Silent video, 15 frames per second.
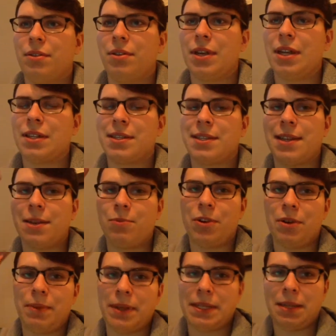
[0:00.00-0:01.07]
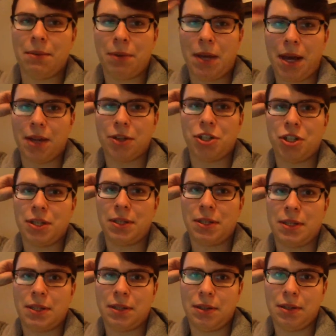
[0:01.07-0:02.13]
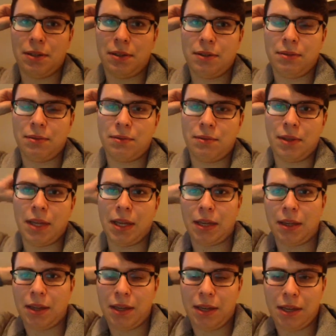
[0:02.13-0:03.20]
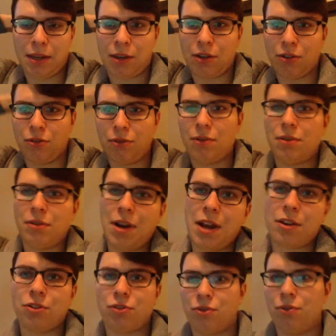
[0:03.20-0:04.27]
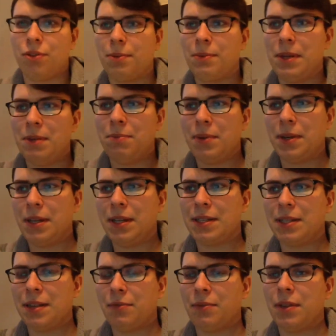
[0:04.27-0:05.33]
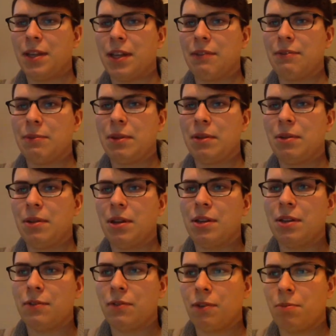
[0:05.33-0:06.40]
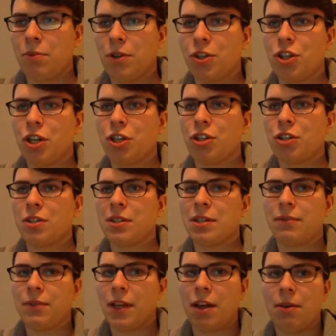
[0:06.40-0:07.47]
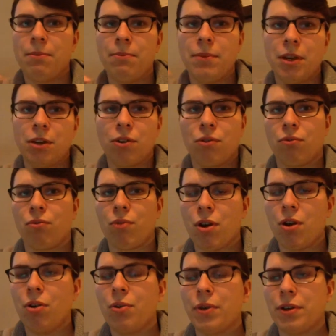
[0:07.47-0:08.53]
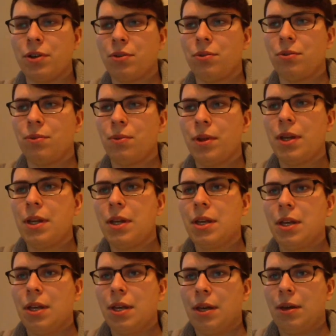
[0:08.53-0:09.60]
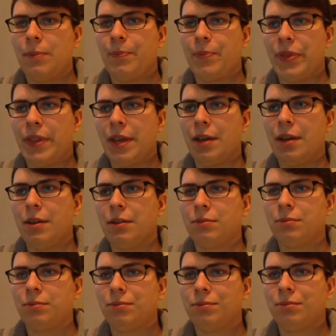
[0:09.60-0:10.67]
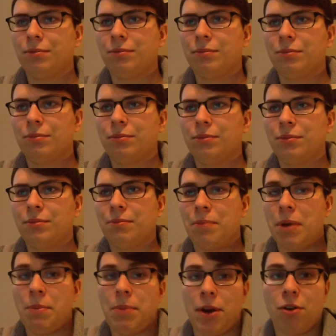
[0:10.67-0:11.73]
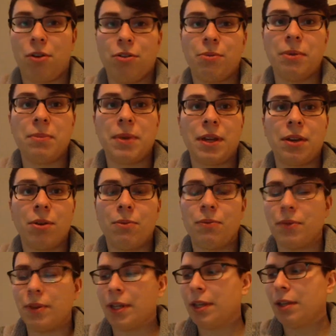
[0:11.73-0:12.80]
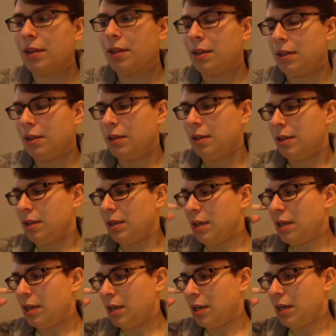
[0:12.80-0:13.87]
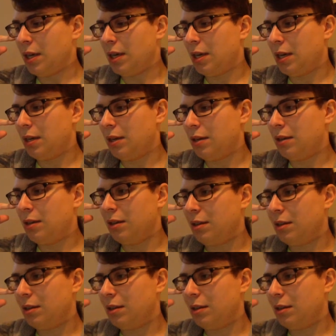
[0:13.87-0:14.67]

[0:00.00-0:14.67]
it's somewhere in my subconscious, like not controlling me, but it's definitely giving me a different appreciation. It's definitely helped me grow into a better human being, hopefully. And